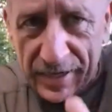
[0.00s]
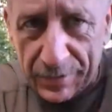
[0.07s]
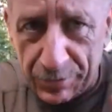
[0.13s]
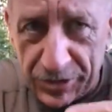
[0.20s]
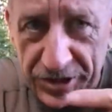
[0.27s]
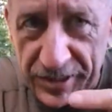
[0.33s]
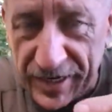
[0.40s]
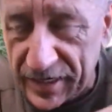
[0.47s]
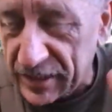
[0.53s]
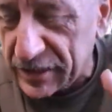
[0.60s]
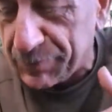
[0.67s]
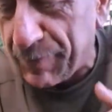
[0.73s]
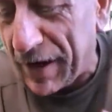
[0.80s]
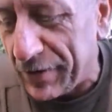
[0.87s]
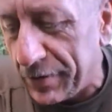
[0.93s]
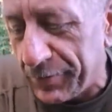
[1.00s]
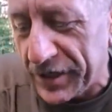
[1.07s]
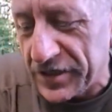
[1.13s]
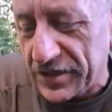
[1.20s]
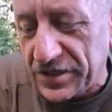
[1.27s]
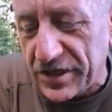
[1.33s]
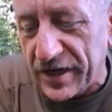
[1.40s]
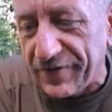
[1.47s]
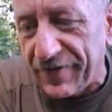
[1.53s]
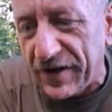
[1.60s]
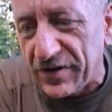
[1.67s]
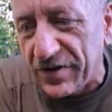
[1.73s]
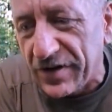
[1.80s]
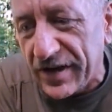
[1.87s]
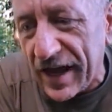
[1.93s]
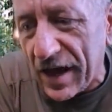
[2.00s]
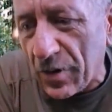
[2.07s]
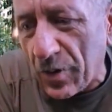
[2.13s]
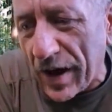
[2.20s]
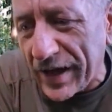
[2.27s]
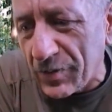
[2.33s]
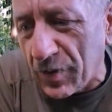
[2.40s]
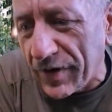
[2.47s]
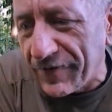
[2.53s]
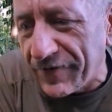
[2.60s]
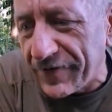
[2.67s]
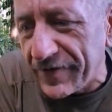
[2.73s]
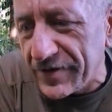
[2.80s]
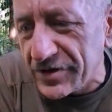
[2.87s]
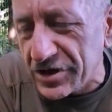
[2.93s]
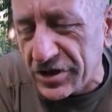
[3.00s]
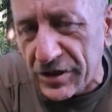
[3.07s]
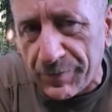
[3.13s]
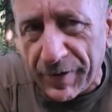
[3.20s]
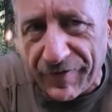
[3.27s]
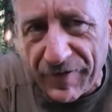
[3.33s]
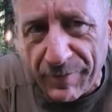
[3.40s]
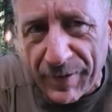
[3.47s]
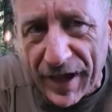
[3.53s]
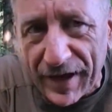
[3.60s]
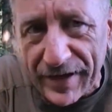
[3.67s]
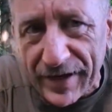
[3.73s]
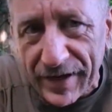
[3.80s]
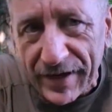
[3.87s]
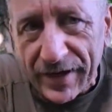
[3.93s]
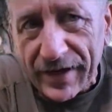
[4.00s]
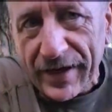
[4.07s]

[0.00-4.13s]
It was an experiment to see if I could get away with just a bivvy bag,